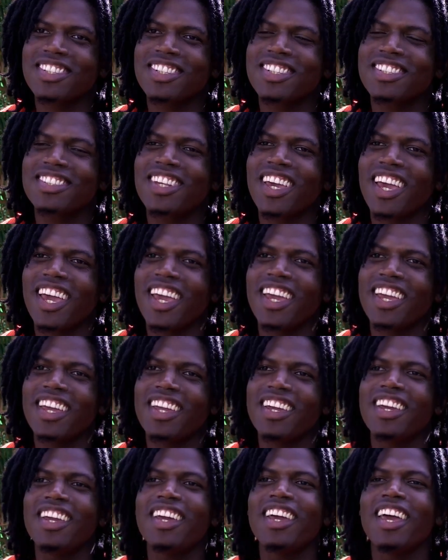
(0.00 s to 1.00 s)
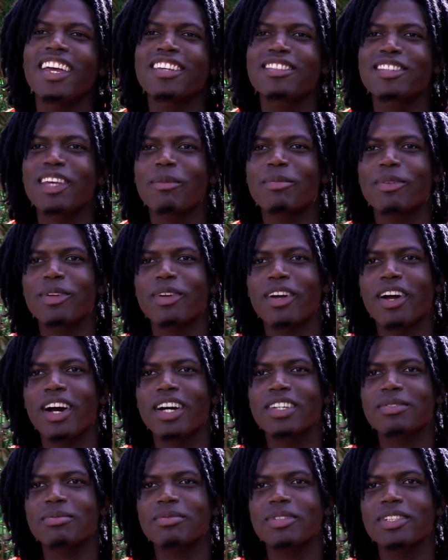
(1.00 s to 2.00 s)
and it's A, accepting your
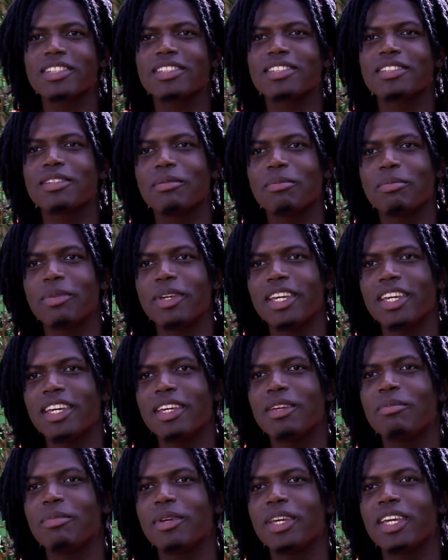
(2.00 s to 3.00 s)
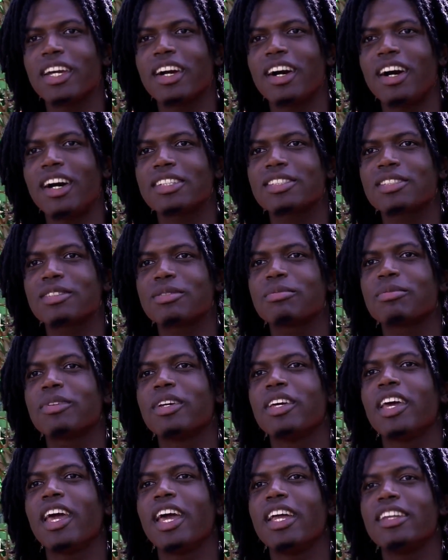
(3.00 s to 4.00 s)
awesomeness, B, being awesome,
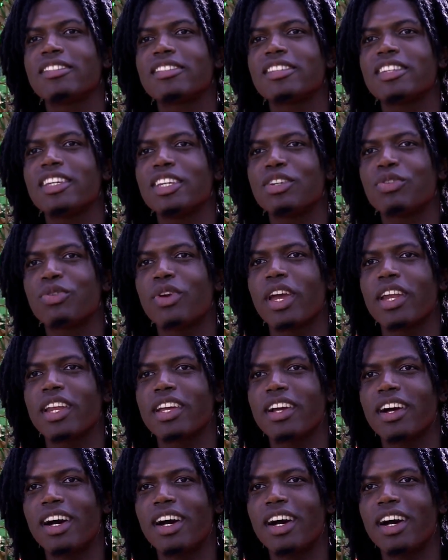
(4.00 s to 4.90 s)
and C, creating